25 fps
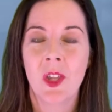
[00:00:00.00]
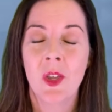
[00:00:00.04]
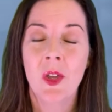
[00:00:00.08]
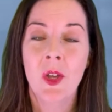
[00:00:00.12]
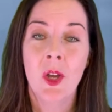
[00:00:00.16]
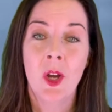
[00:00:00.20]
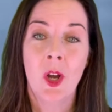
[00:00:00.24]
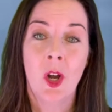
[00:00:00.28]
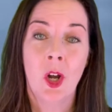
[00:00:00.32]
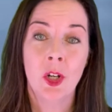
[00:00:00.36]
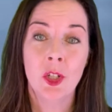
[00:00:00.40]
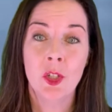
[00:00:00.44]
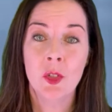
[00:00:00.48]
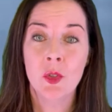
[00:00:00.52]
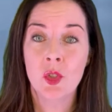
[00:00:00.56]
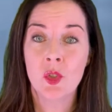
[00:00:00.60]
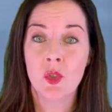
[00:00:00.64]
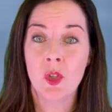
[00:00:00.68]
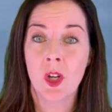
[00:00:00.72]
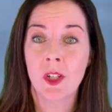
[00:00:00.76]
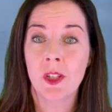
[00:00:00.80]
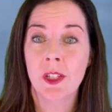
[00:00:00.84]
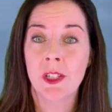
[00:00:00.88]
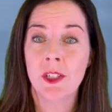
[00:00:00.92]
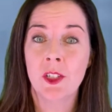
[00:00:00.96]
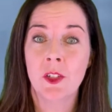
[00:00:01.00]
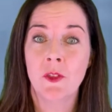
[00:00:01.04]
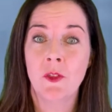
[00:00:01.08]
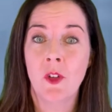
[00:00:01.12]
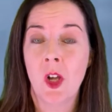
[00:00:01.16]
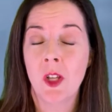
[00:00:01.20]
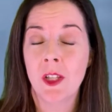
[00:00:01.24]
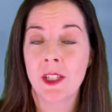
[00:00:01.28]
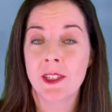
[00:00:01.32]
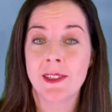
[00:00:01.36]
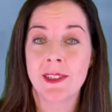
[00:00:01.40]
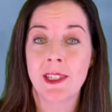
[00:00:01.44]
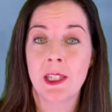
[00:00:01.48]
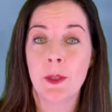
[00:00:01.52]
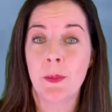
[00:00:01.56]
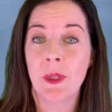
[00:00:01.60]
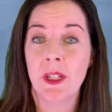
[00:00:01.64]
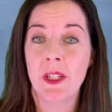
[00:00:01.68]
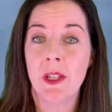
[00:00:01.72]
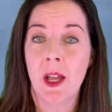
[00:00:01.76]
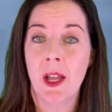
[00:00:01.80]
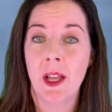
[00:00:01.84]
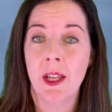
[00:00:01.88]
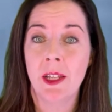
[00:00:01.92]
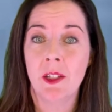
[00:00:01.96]
Are you struggling to fall asleep at
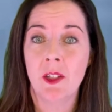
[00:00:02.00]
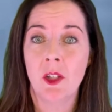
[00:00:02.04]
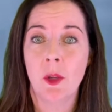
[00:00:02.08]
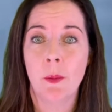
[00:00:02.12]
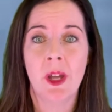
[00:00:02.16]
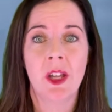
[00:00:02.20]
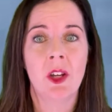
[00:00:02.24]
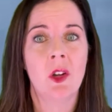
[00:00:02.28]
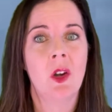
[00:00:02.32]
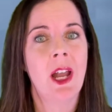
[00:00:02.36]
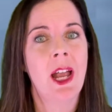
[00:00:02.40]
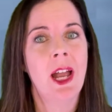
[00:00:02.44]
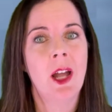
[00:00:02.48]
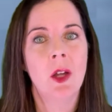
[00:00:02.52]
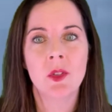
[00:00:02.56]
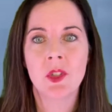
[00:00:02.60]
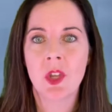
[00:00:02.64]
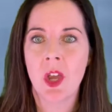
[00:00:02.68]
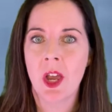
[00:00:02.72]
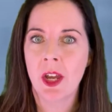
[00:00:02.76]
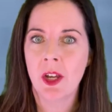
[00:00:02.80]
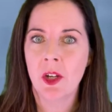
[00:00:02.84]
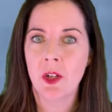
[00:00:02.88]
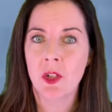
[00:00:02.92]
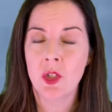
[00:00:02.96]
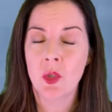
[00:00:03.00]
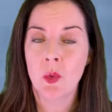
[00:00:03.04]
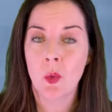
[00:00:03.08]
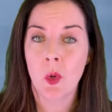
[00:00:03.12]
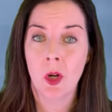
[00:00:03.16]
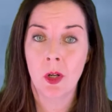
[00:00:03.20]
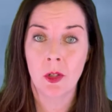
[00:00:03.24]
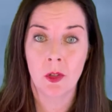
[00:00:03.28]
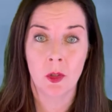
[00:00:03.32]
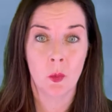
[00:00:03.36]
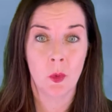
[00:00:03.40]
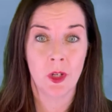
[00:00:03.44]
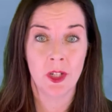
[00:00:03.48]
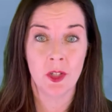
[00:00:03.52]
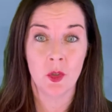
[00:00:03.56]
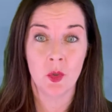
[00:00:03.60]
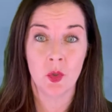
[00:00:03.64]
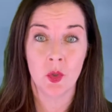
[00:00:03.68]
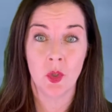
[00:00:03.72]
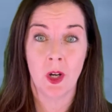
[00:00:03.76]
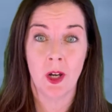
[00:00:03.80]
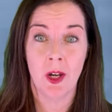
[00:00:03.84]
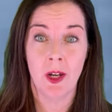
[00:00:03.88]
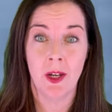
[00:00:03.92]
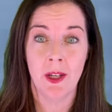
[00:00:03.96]
night no matter how tired you are or what you
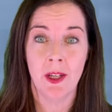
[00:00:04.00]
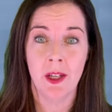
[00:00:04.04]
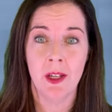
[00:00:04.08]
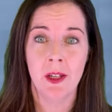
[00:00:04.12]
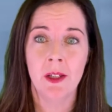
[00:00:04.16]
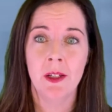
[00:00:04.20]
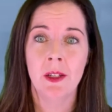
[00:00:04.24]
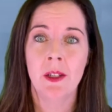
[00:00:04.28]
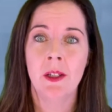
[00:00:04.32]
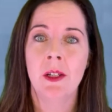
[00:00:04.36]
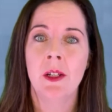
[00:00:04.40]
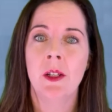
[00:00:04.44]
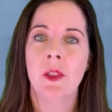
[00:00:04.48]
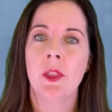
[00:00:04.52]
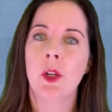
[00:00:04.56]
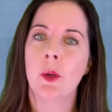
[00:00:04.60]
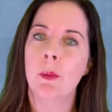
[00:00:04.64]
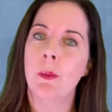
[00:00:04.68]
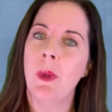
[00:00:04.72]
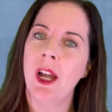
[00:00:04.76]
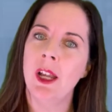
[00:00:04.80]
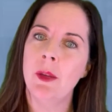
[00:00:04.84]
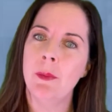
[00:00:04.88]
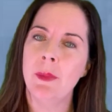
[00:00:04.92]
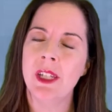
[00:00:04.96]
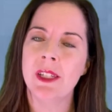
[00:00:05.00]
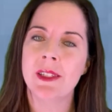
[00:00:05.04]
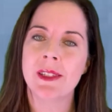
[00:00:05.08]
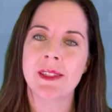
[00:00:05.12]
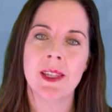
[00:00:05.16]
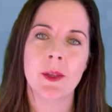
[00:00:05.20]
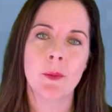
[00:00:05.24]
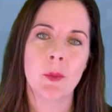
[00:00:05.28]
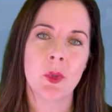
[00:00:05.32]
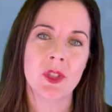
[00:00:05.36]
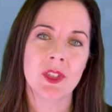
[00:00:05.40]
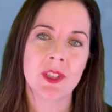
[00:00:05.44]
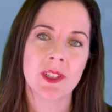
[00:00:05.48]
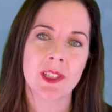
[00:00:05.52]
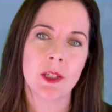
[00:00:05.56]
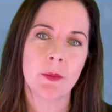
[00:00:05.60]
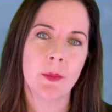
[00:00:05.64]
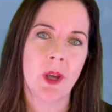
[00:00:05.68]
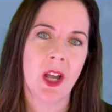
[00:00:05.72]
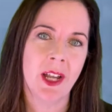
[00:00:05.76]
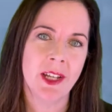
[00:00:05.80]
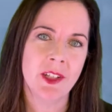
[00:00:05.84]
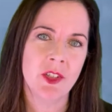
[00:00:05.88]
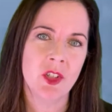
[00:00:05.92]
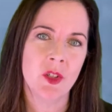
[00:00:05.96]
try? There might be a simple sleep
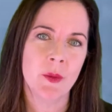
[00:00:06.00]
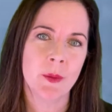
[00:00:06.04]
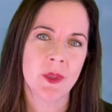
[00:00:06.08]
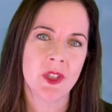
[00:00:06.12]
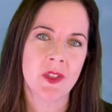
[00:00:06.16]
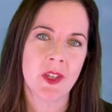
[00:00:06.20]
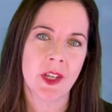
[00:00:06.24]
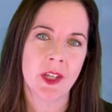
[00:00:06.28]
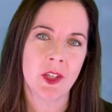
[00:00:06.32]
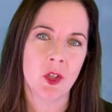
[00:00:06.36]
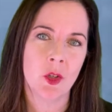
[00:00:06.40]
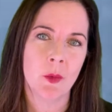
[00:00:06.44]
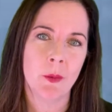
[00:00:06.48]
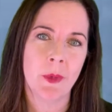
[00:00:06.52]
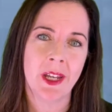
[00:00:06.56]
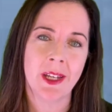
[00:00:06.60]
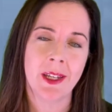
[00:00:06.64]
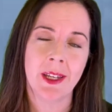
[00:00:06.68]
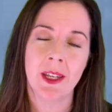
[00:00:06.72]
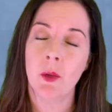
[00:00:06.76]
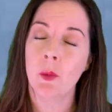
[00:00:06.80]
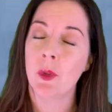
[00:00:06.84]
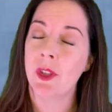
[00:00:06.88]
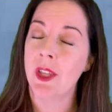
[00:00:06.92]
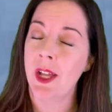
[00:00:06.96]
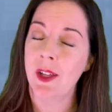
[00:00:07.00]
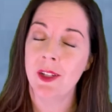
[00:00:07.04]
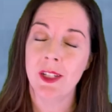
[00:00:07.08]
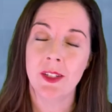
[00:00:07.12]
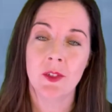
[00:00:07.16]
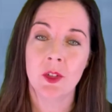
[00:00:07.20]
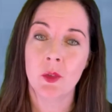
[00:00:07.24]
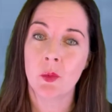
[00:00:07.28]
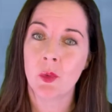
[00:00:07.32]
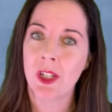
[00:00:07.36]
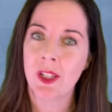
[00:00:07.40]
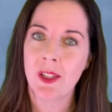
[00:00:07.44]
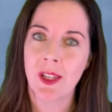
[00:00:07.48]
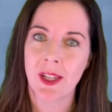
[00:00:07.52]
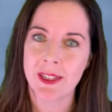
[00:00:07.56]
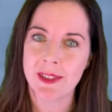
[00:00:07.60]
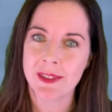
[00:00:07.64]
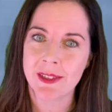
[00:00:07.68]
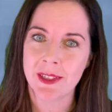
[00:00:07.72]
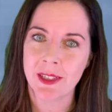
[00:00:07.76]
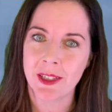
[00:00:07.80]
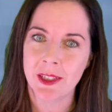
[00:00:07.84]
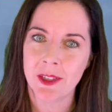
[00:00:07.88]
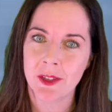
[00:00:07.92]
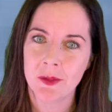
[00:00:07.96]
hygiene mistake you're making without even
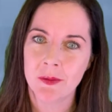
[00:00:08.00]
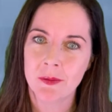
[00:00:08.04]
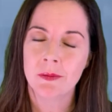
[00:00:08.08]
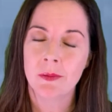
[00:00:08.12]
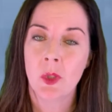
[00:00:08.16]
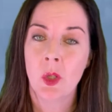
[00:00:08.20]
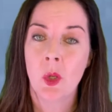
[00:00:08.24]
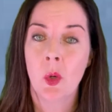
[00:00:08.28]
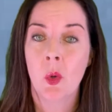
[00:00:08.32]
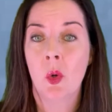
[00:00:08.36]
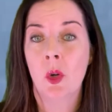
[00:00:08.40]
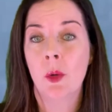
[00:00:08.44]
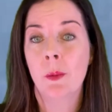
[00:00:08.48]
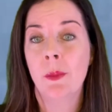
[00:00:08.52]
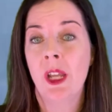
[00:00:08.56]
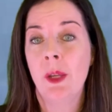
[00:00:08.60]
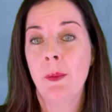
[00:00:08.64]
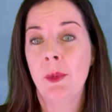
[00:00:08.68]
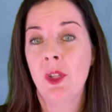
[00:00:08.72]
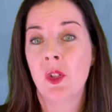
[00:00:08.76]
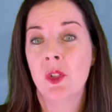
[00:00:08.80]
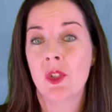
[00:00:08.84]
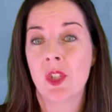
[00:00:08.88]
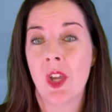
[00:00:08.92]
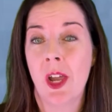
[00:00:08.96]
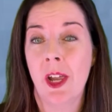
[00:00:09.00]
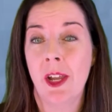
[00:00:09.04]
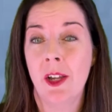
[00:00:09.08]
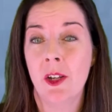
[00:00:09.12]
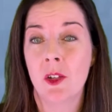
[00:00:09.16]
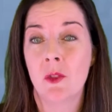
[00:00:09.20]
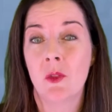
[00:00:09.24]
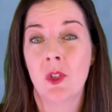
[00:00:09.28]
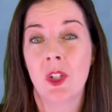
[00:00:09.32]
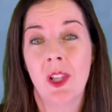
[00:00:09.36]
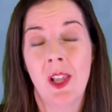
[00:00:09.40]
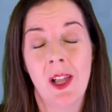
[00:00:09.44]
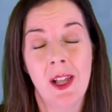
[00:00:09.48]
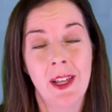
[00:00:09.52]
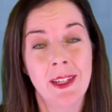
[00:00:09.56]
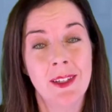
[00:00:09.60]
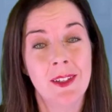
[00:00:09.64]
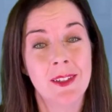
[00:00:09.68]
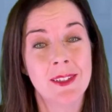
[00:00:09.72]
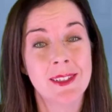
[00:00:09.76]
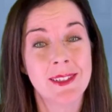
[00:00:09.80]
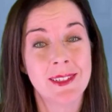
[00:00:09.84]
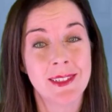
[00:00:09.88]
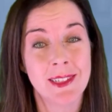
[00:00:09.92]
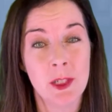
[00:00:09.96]
realizing it. Or maybe you're tired of relying
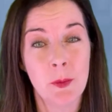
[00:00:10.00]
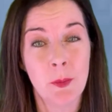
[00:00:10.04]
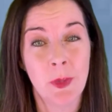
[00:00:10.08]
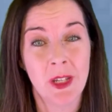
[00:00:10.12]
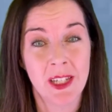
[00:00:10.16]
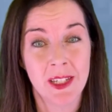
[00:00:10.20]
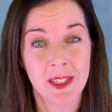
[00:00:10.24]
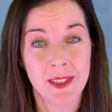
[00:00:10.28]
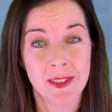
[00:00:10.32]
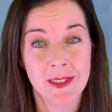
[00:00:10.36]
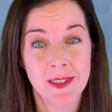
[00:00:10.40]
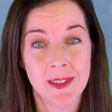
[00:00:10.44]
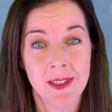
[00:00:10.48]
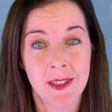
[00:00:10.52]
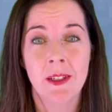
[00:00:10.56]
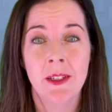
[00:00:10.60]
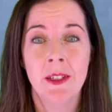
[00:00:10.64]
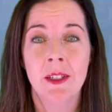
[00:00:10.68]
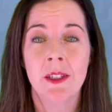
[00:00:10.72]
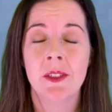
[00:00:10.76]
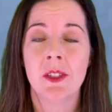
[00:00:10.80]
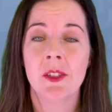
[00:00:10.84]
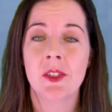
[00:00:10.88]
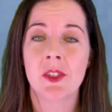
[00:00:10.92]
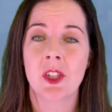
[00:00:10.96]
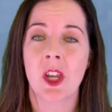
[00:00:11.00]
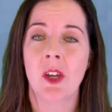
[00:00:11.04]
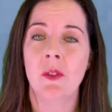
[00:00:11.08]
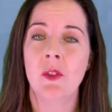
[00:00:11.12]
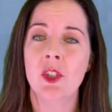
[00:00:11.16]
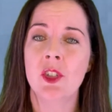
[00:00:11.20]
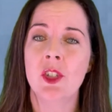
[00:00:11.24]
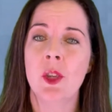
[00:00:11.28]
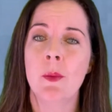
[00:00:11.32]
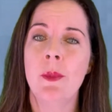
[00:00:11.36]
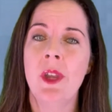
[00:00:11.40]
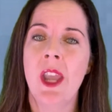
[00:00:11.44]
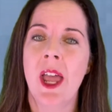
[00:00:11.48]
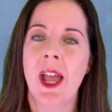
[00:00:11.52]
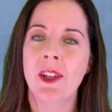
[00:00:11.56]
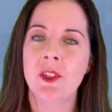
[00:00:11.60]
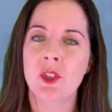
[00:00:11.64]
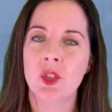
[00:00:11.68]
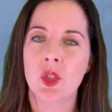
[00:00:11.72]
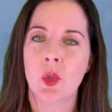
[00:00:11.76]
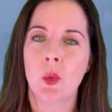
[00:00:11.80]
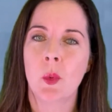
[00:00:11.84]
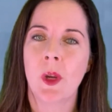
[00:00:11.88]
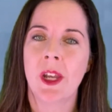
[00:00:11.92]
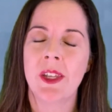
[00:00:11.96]
on sleep aids. Discover some
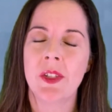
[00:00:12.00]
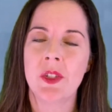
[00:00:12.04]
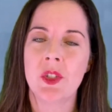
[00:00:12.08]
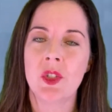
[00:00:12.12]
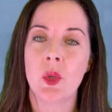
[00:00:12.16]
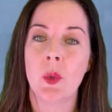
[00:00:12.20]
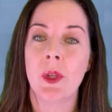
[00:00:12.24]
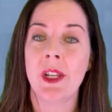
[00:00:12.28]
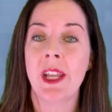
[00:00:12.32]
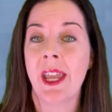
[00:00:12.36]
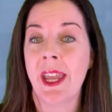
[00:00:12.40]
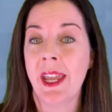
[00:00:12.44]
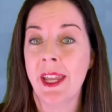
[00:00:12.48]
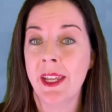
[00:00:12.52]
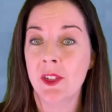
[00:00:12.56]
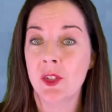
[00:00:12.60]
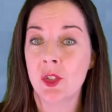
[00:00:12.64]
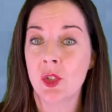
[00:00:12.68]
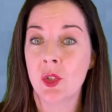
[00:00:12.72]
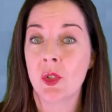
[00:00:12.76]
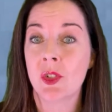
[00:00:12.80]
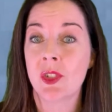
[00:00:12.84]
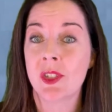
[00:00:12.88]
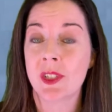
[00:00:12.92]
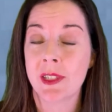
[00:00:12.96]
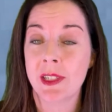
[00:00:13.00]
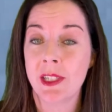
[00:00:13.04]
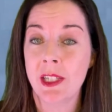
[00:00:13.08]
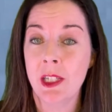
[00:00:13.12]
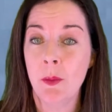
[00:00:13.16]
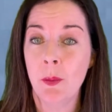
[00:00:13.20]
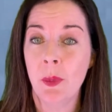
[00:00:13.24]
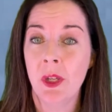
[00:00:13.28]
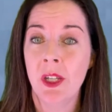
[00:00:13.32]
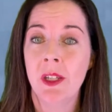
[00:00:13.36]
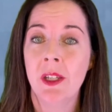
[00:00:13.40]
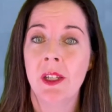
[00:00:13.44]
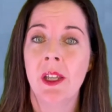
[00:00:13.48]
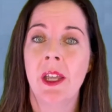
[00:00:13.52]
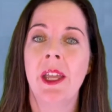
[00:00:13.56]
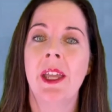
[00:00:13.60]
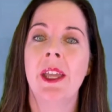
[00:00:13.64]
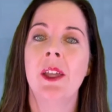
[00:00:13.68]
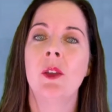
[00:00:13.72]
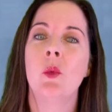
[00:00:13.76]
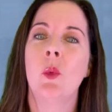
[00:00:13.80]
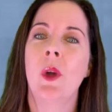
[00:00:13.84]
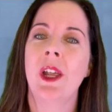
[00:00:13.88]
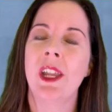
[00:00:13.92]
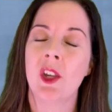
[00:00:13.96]
natural ways to enhance your sleep
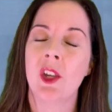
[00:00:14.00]
and wake up